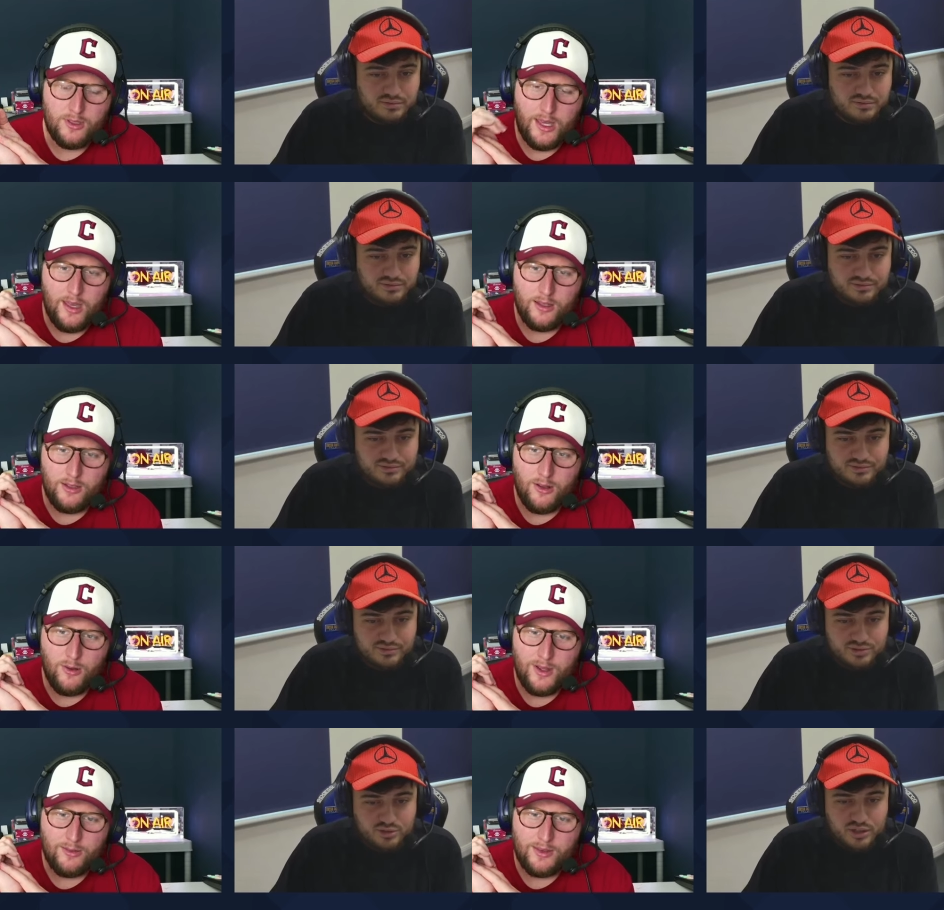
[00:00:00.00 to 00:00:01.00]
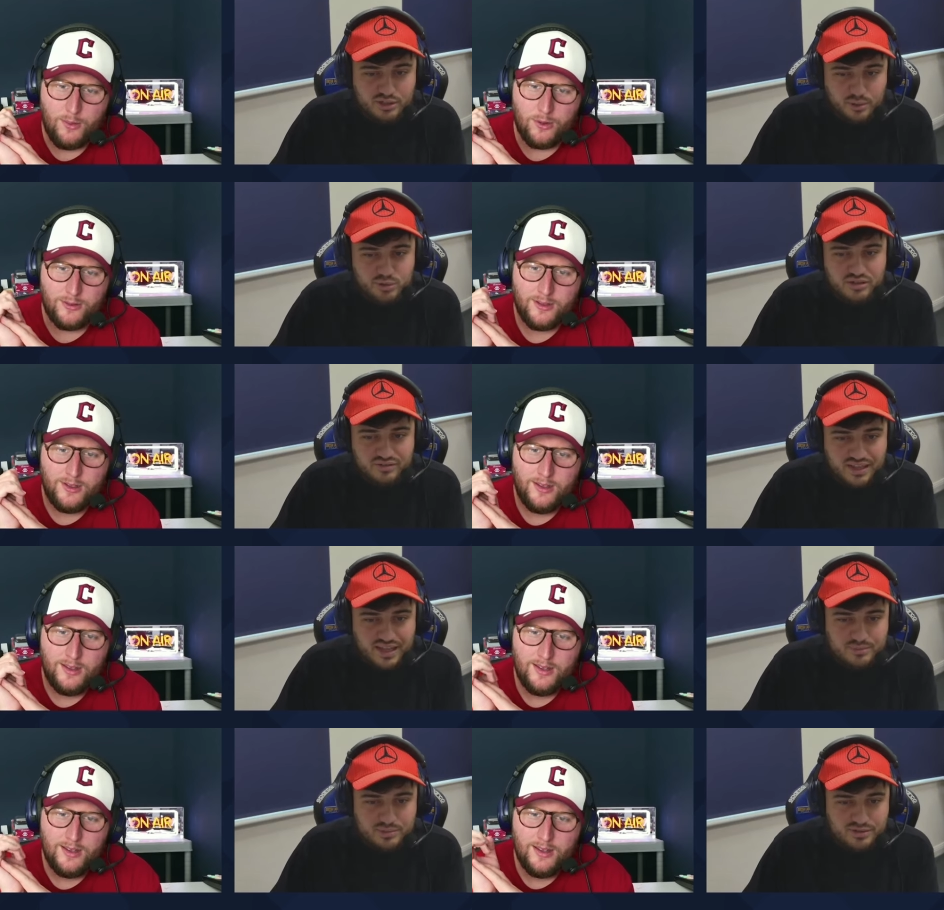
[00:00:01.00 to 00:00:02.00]
Speaker 1: Yeah, I don't know how that. It's only works.
Speaker 2: a closer if the
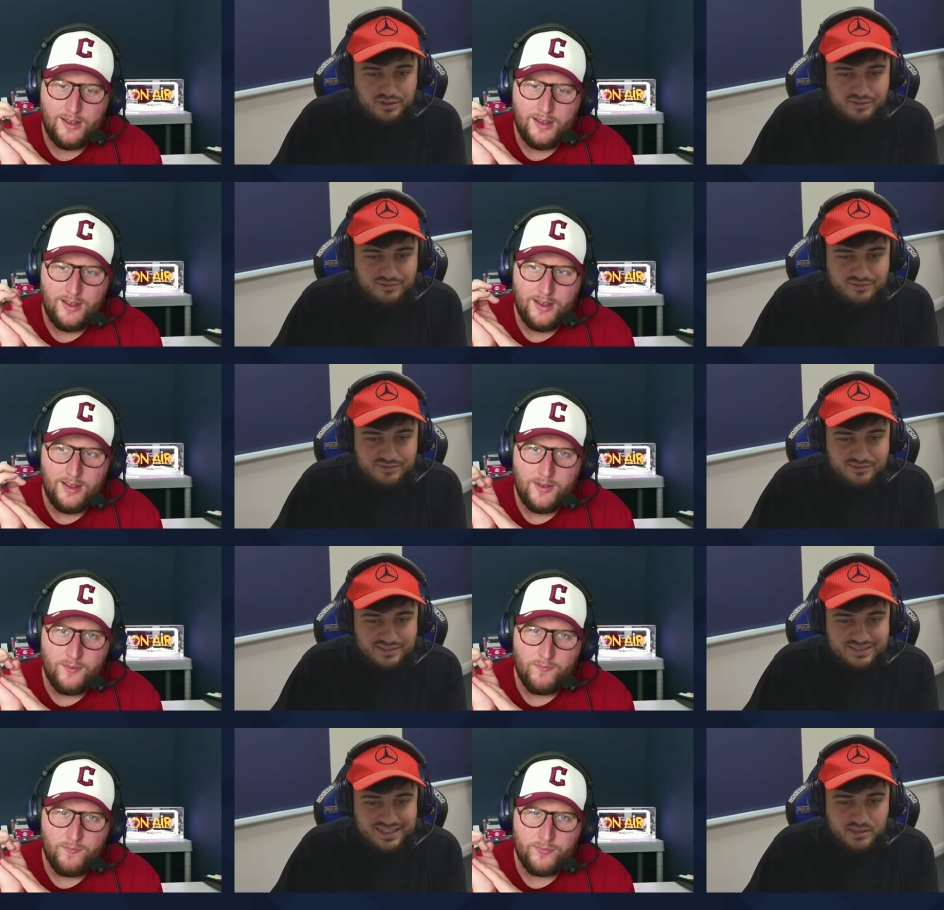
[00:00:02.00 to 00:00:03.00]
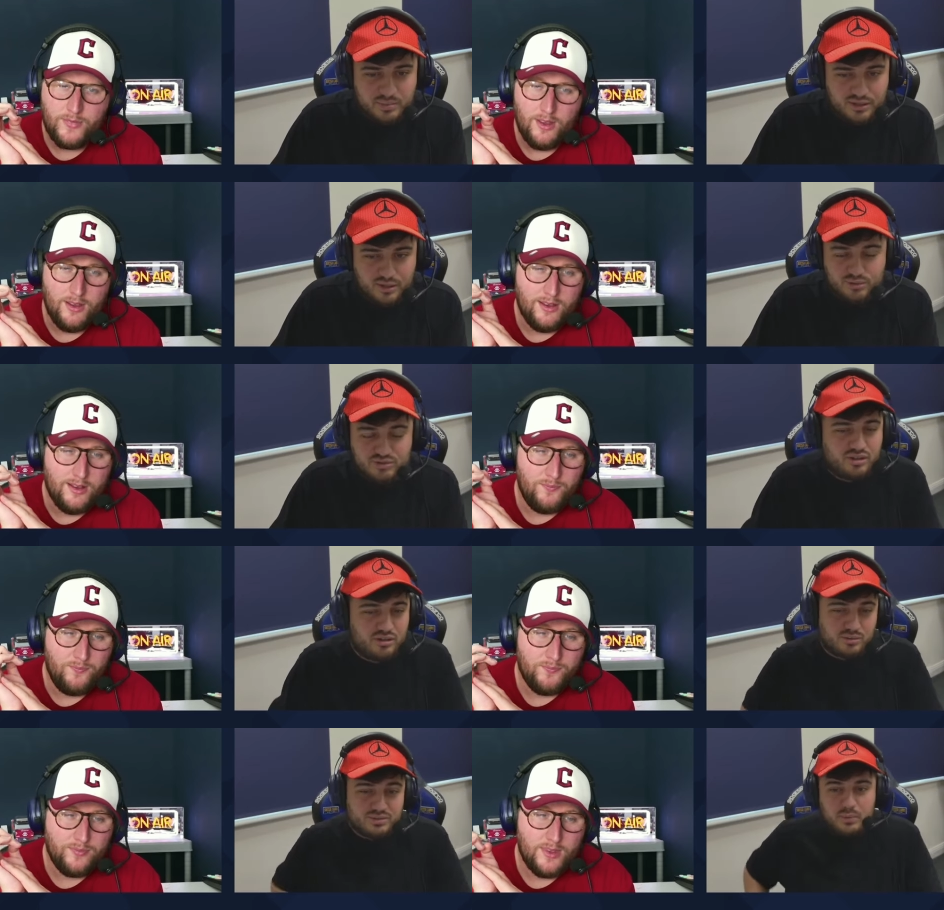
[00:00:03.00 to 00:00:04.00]
game is like set to be closed. I
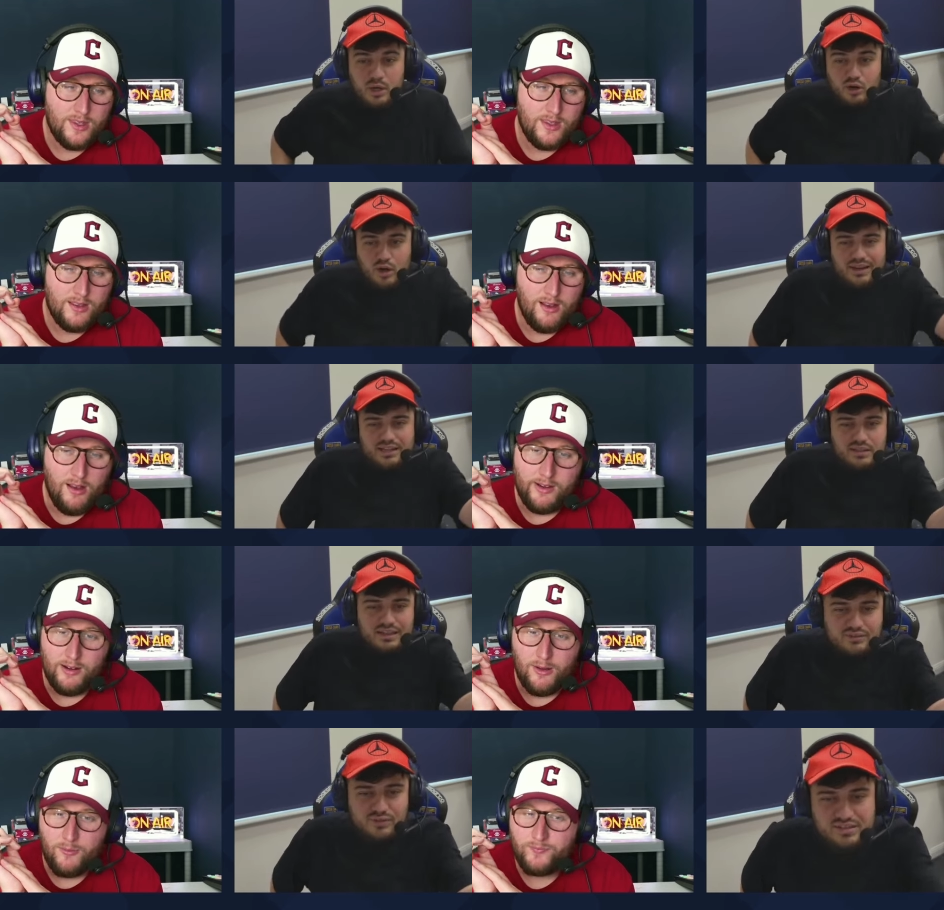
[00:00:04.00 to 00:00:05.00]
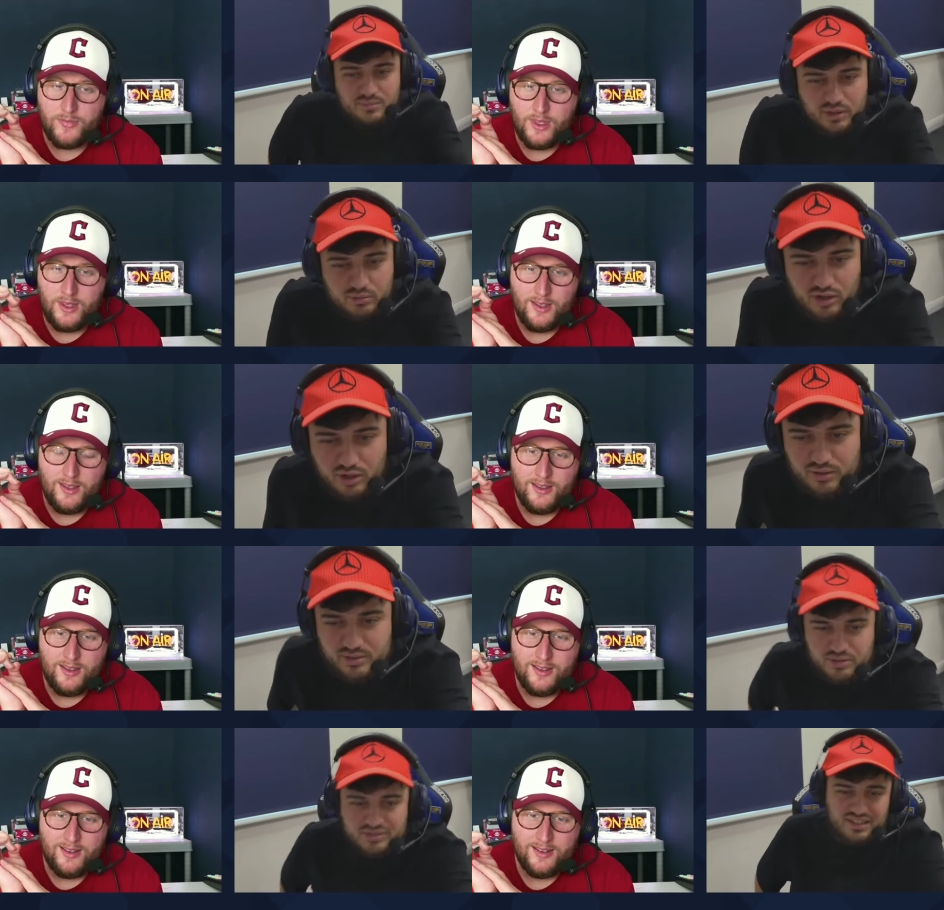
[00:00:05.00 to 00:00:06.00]
don't know. See, we don't know, and, don't know. and the reason we don't know is
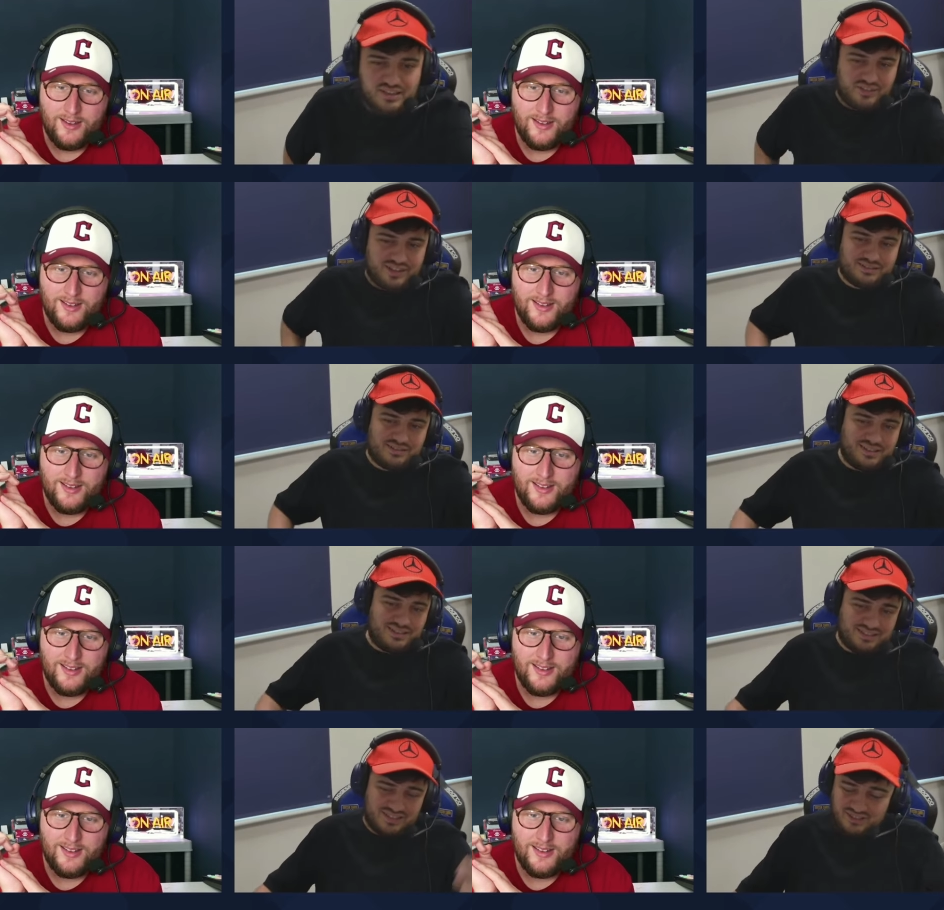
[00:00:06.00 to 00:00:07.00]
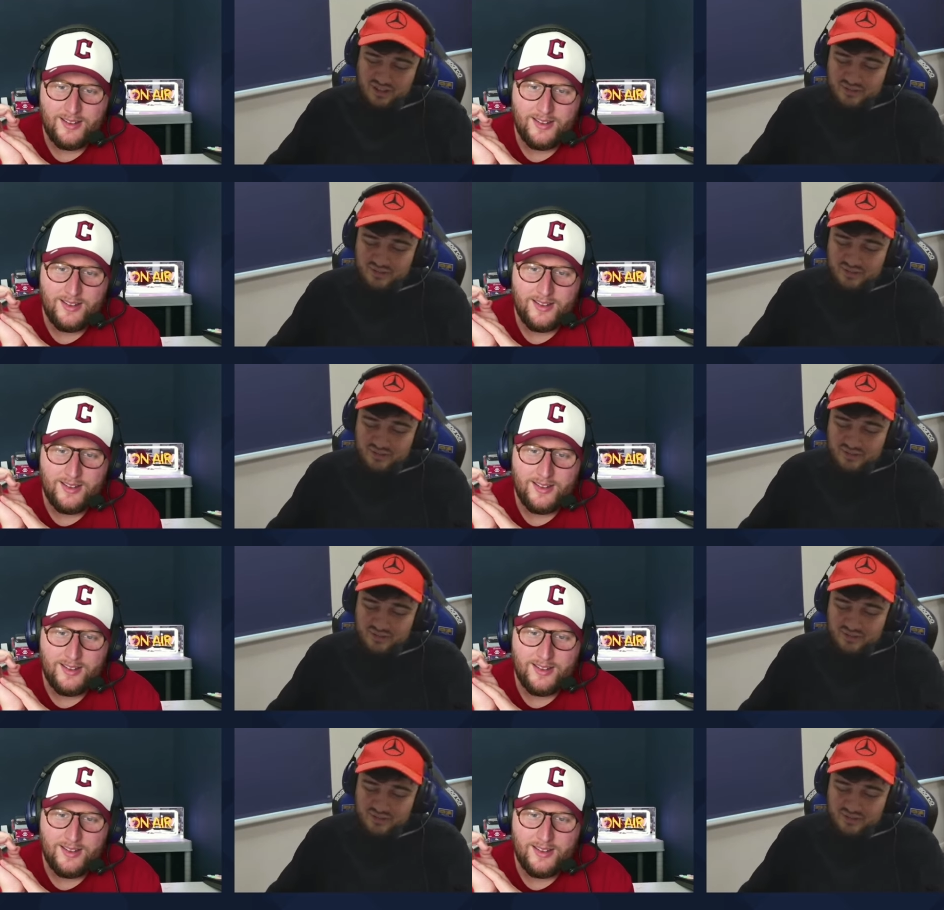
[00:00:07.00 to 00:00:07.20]
because Citi Field is is